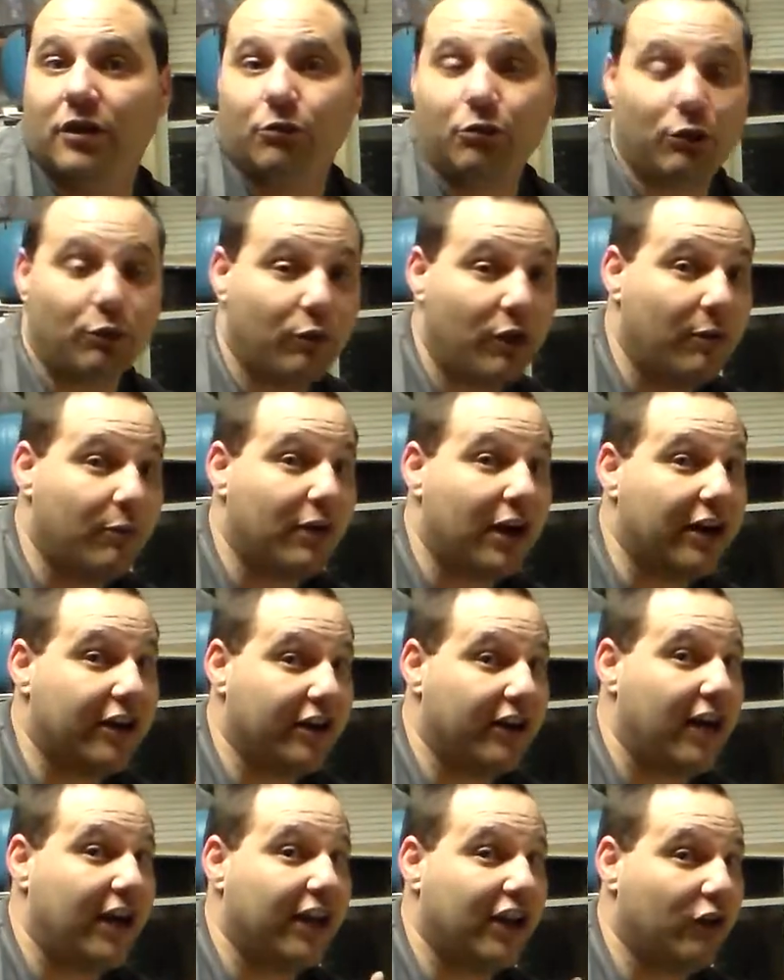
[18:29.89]
But remember, I
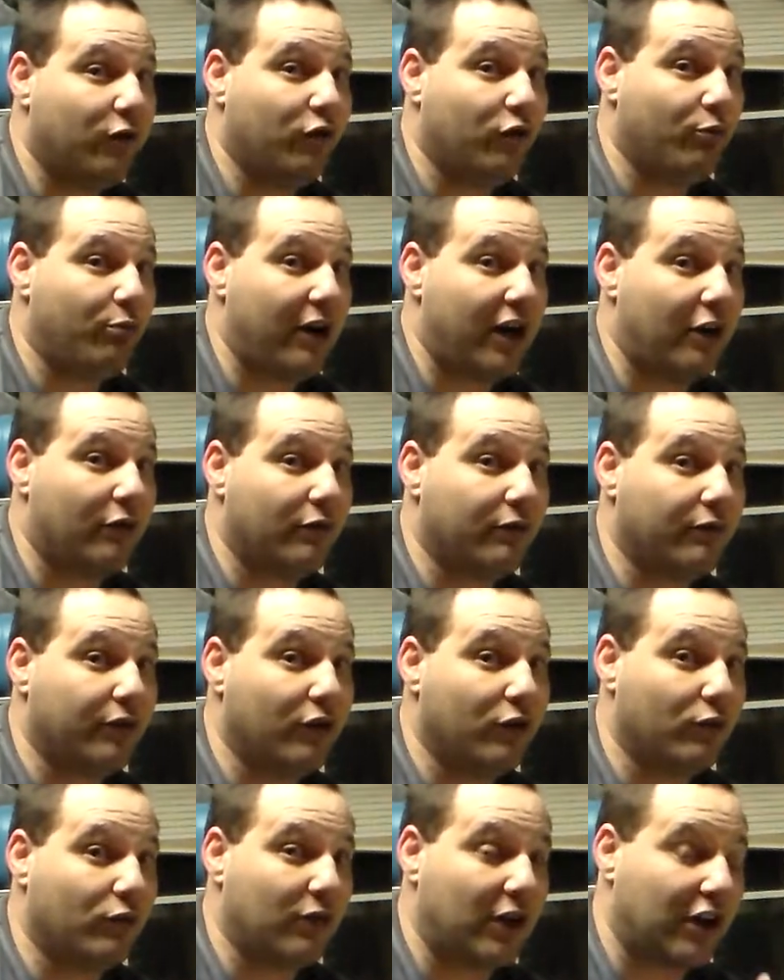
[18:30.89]
did not give it a bad
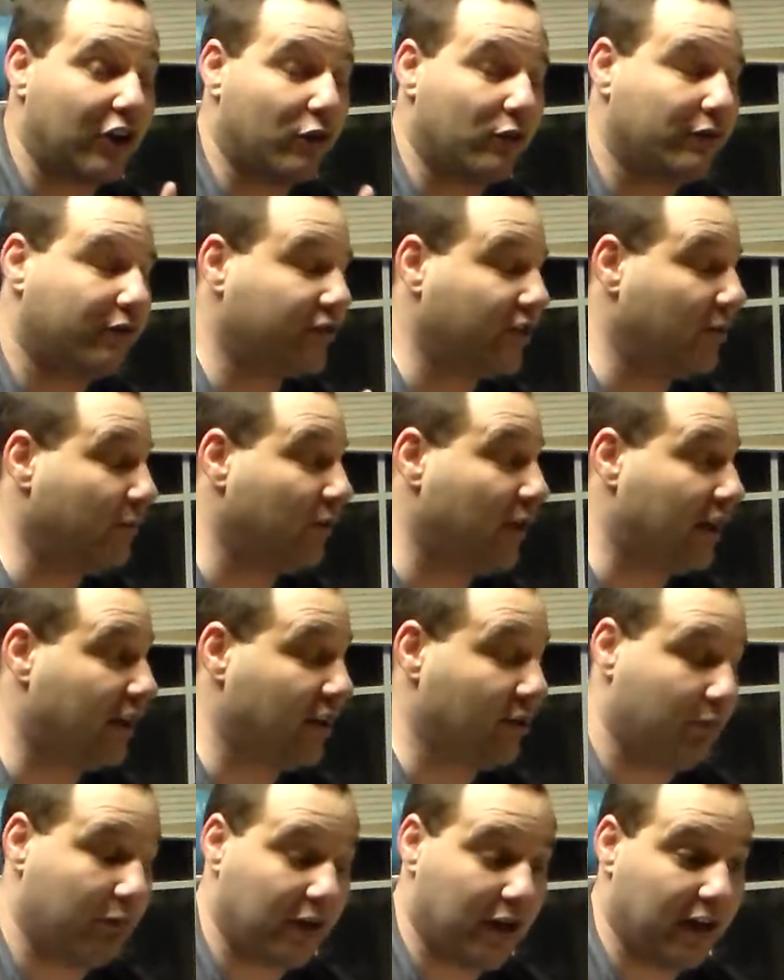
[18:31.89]
review. I know it seemed
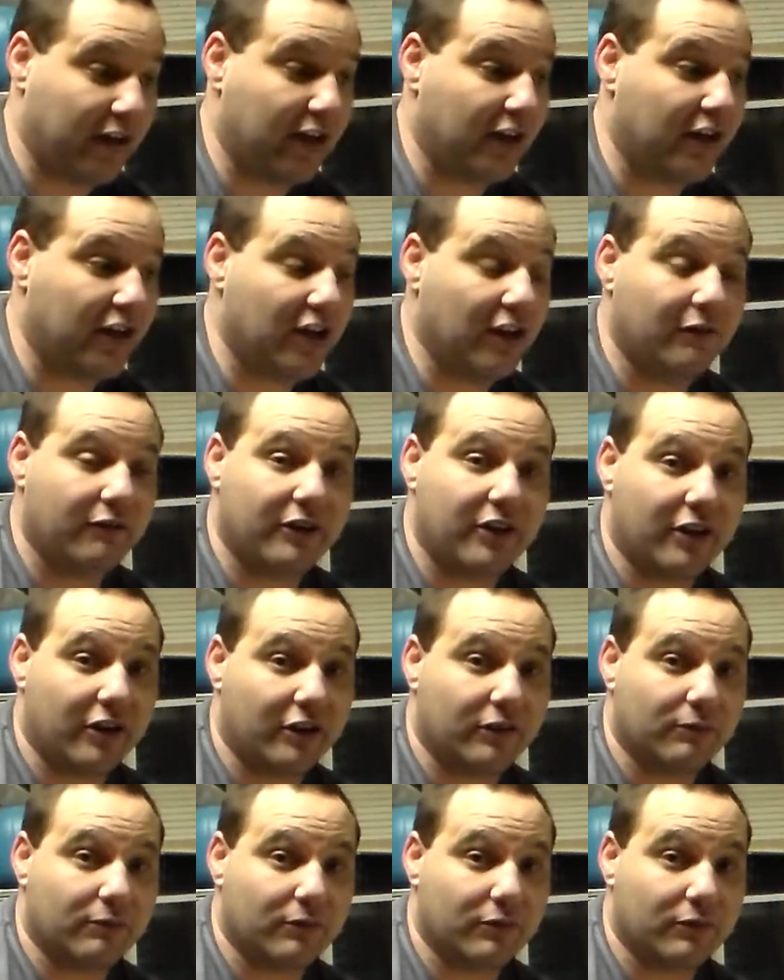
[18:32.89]
like it, but I did give it
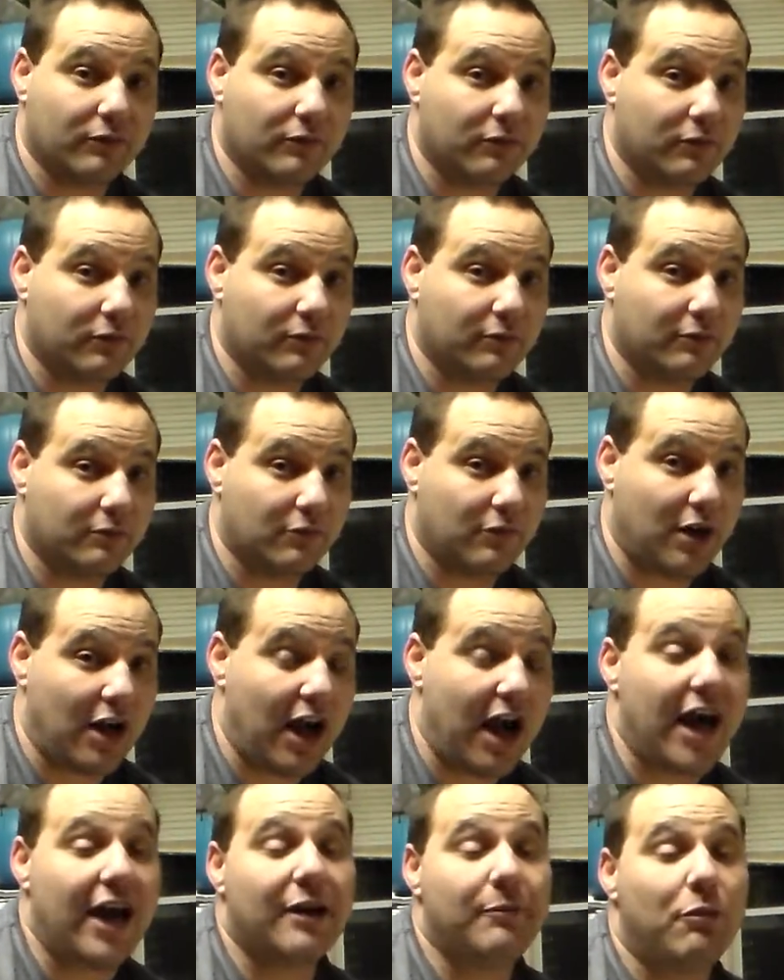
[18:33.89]
a
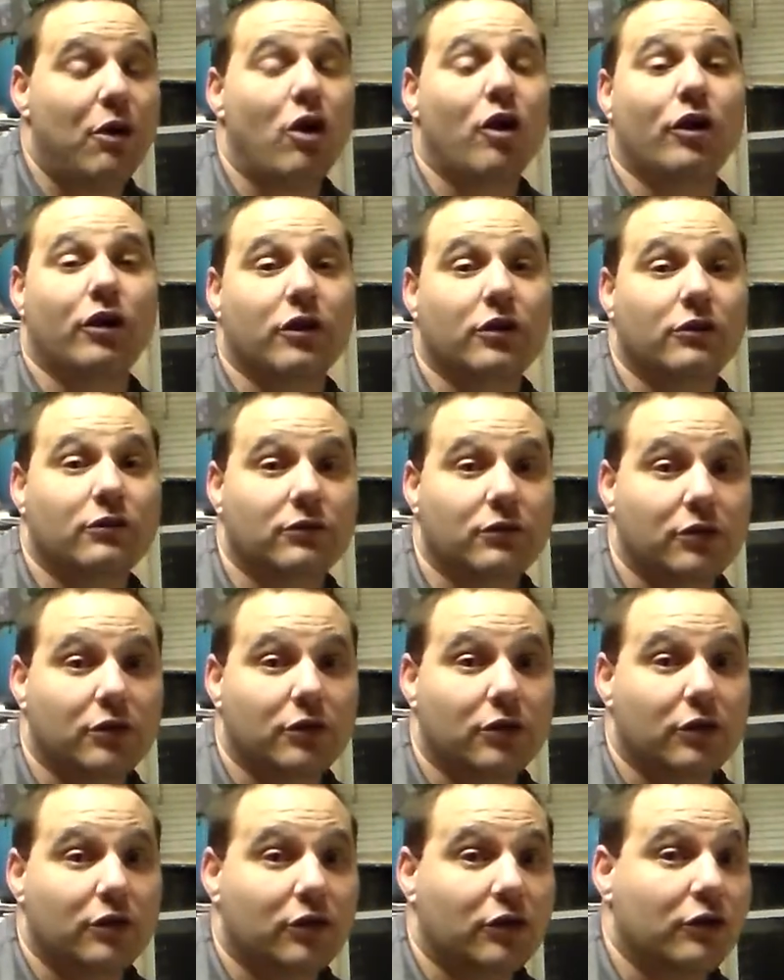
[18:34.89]
high mark,
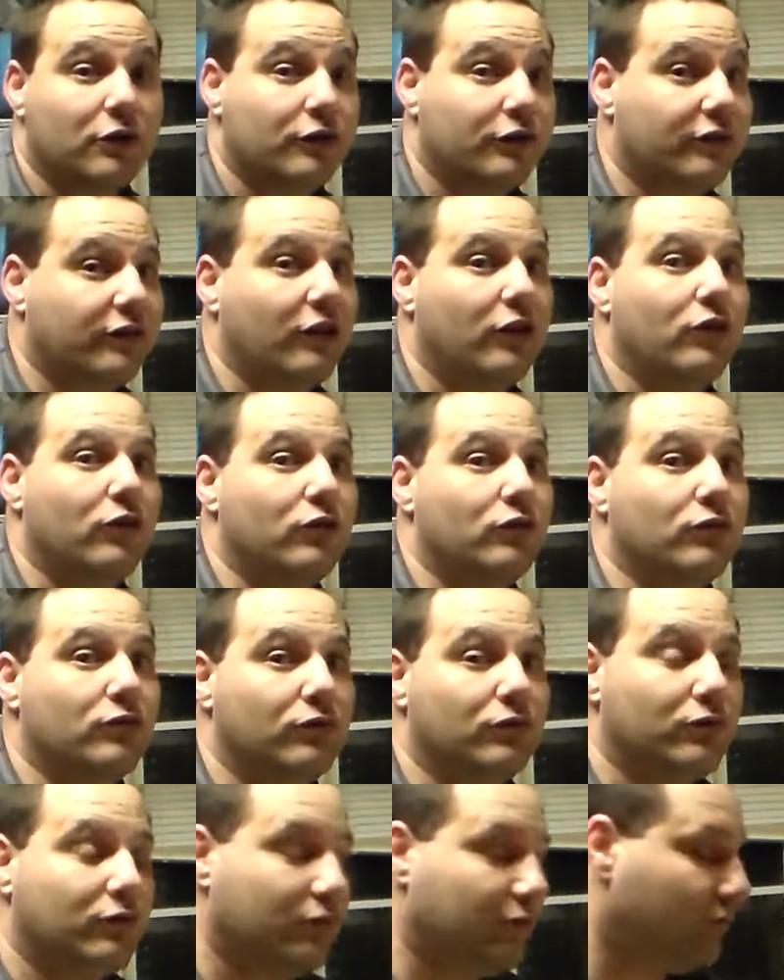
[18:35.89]
so
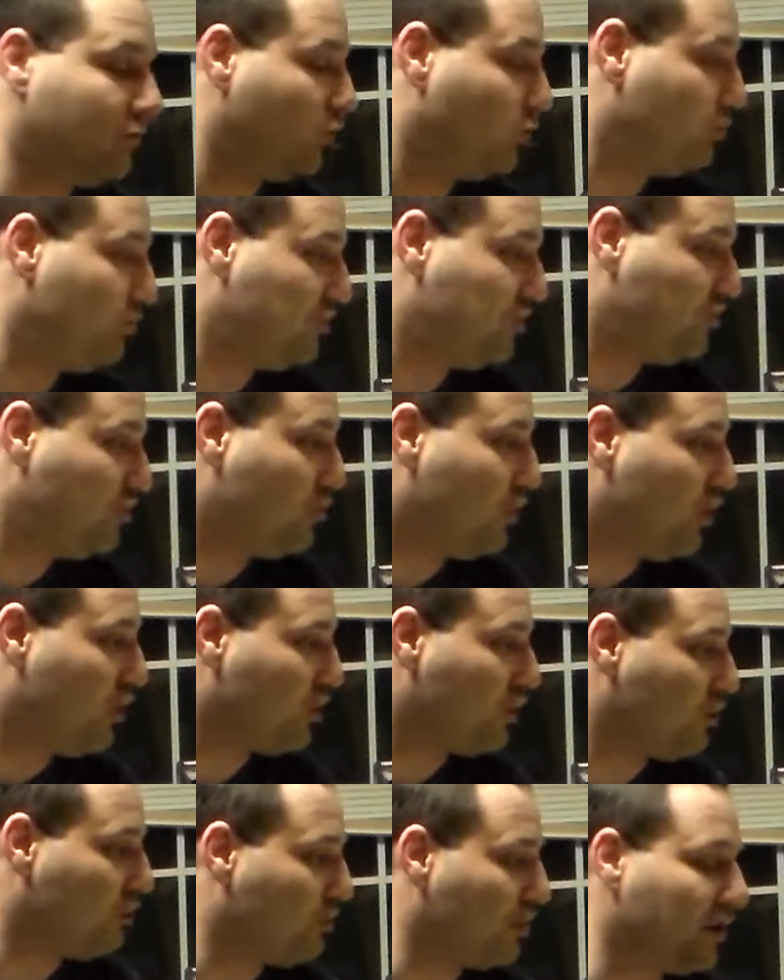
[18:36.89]
don't be too
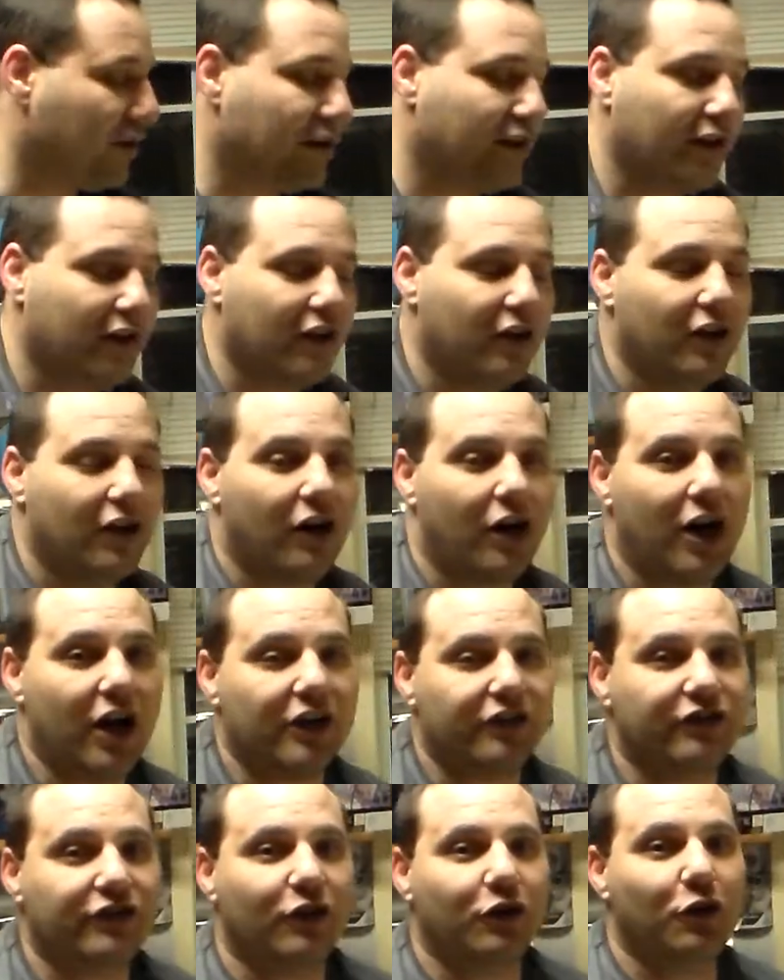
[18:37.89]
hard on me.
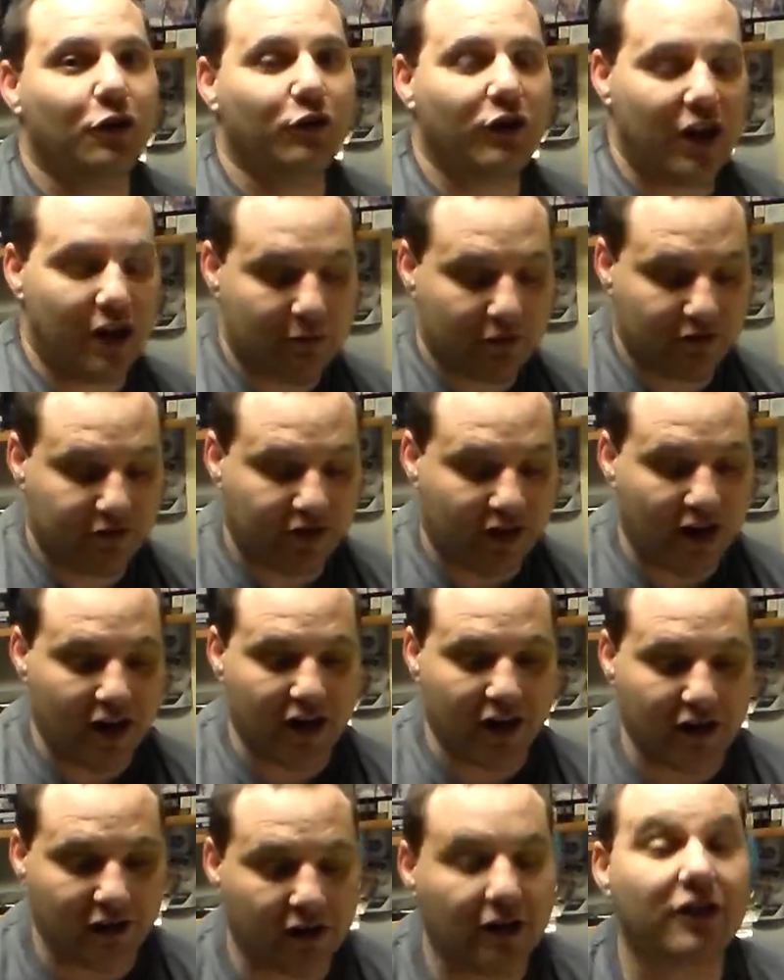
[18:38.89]
Alright, SoloGamer
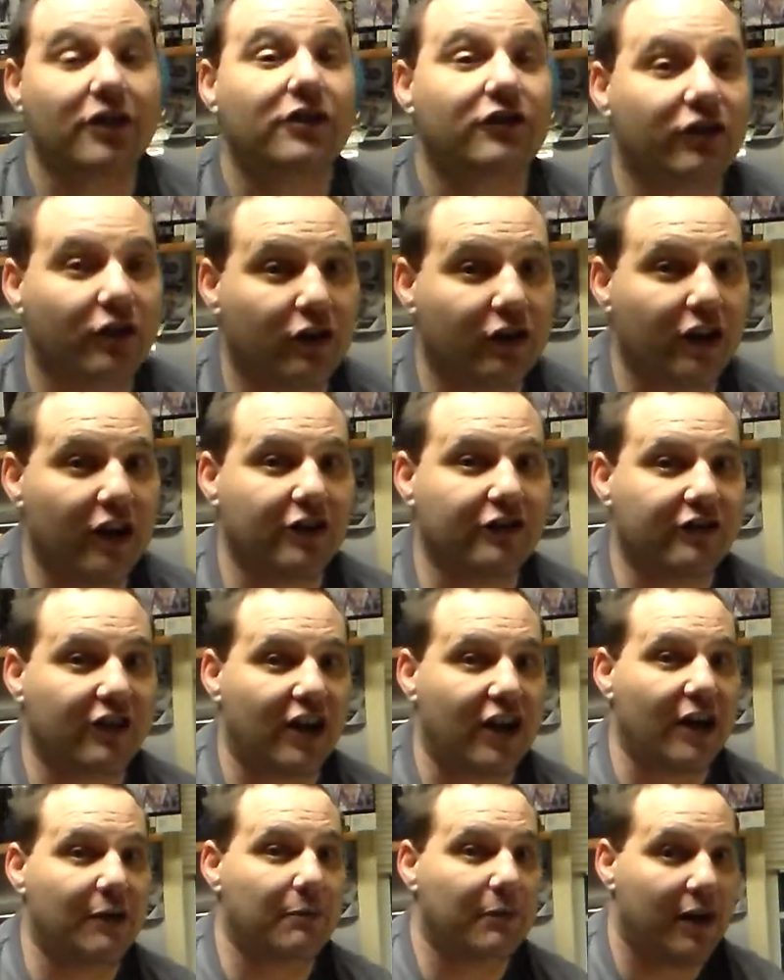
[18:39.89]
saying, till the next
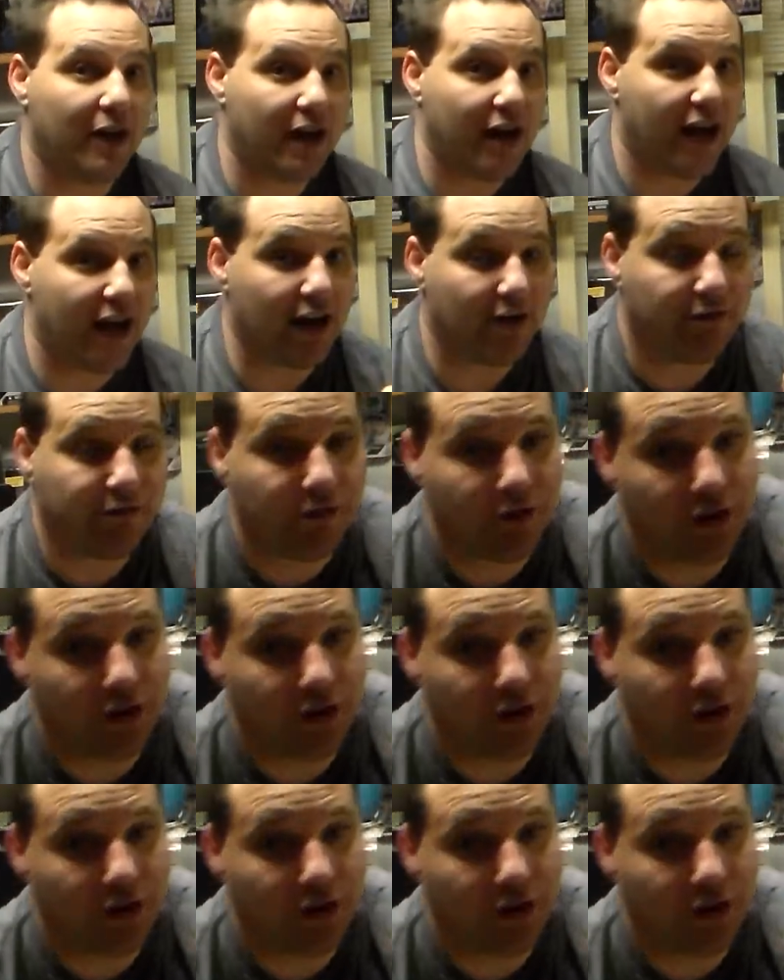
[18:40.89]
time, have